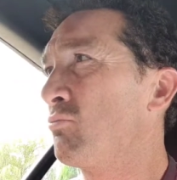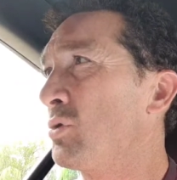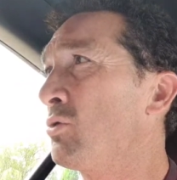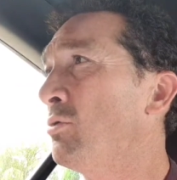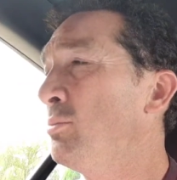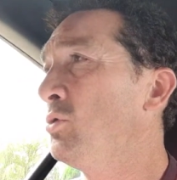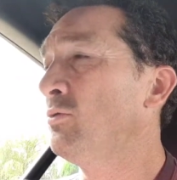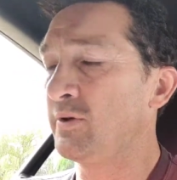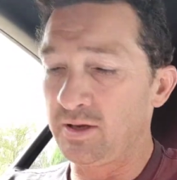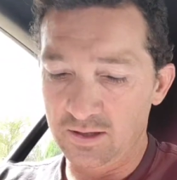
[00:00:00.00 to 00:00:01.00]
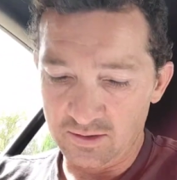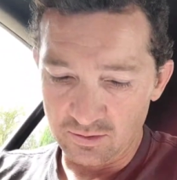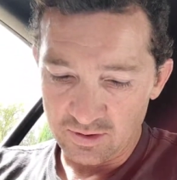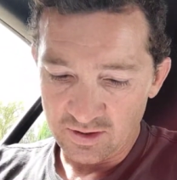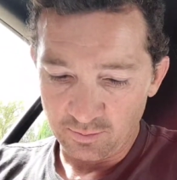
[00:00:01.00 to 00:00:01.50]
removing these
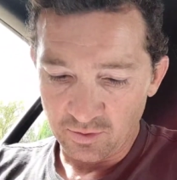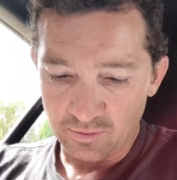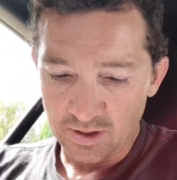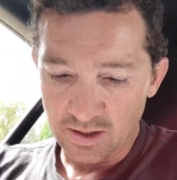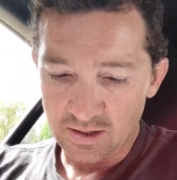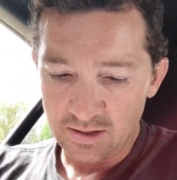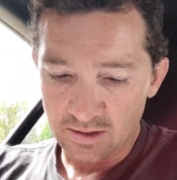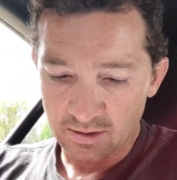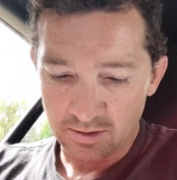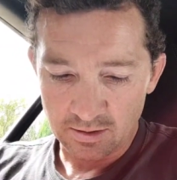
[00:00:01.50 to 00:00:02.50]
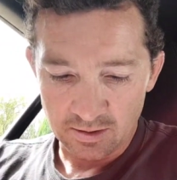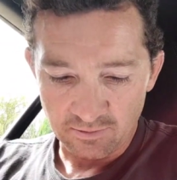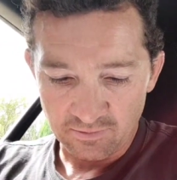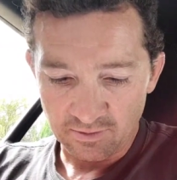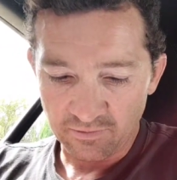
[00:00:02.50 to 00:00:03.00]
units, but what
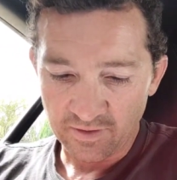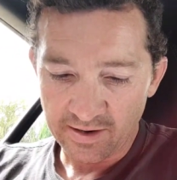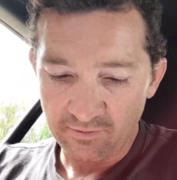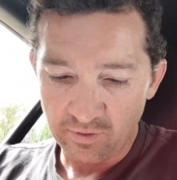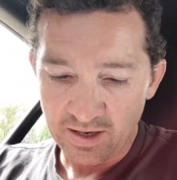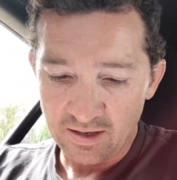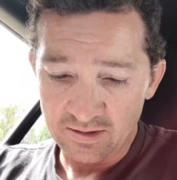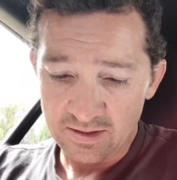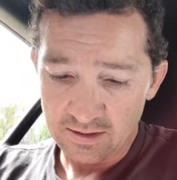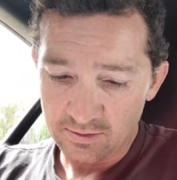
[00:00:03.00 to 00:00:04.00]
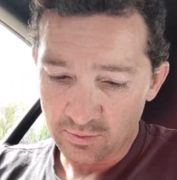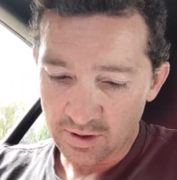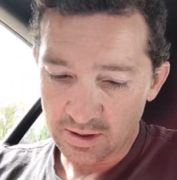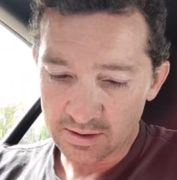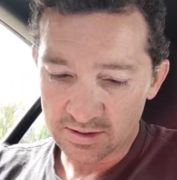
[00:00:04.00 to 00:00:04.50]
the 5 way I did it
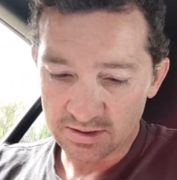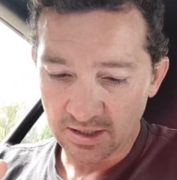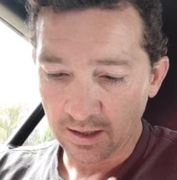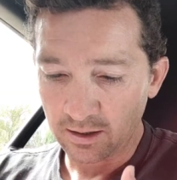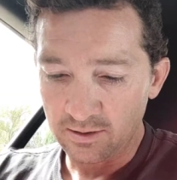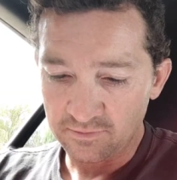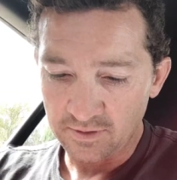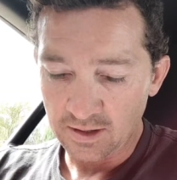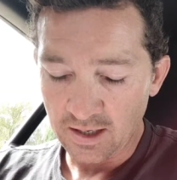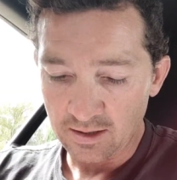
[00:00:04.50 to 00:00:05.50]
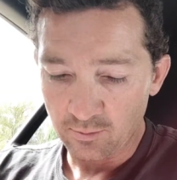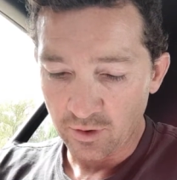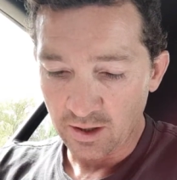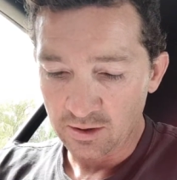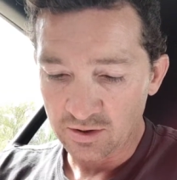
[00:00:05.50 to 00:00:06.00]
was slacken off the
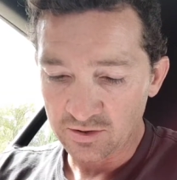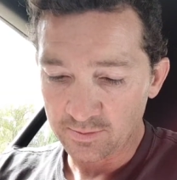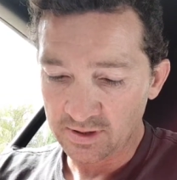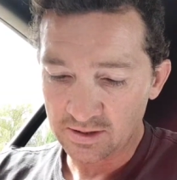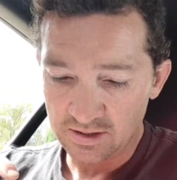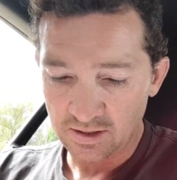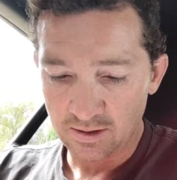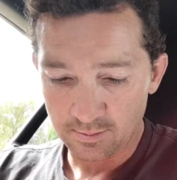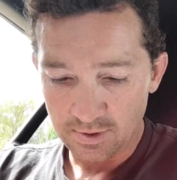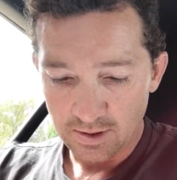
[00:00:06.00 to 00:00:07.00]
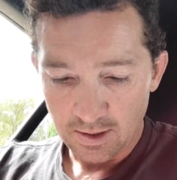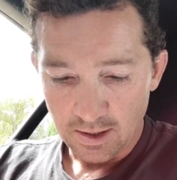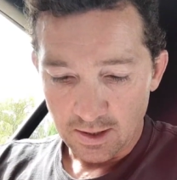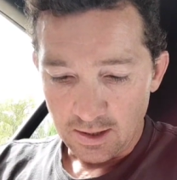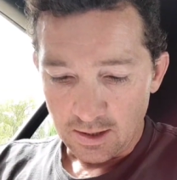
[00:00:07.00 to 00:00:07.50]
handbrake adjustment at the top,
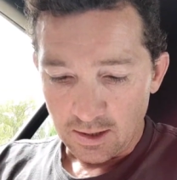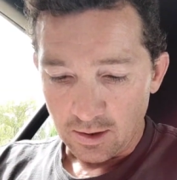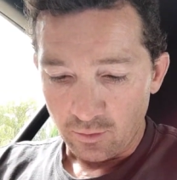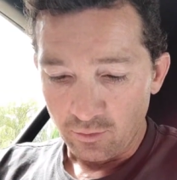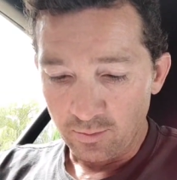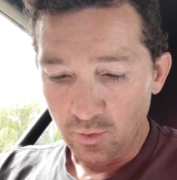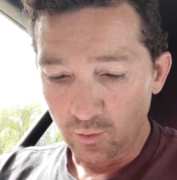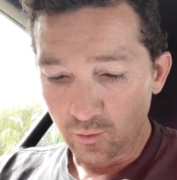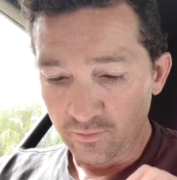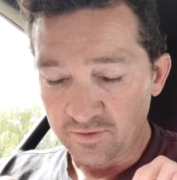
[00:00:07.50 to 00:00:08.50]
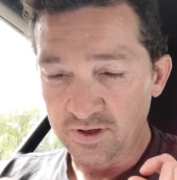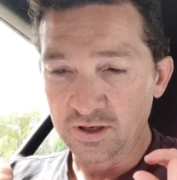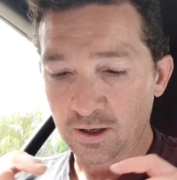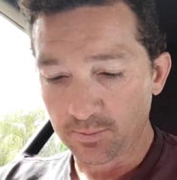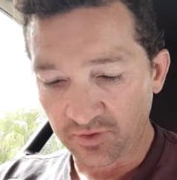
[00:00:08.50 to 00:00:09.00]
remove the
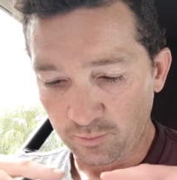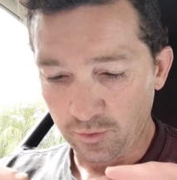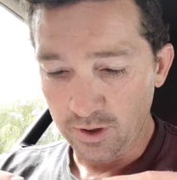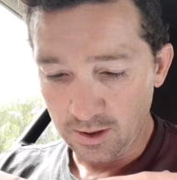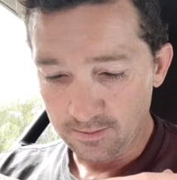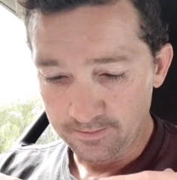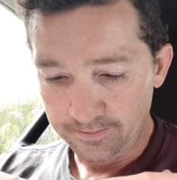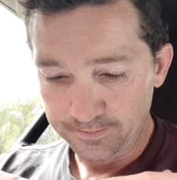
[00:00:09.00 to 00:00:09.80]
top spring,